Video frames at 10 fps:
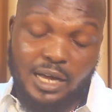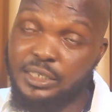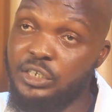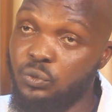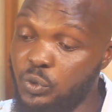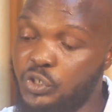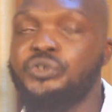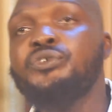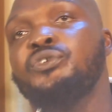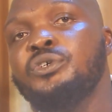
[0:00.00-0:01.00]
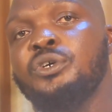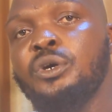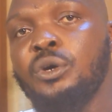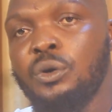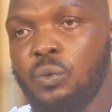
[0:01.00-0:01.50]
as he wishes.
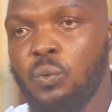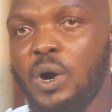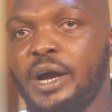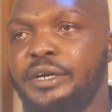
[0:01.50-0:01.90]
Why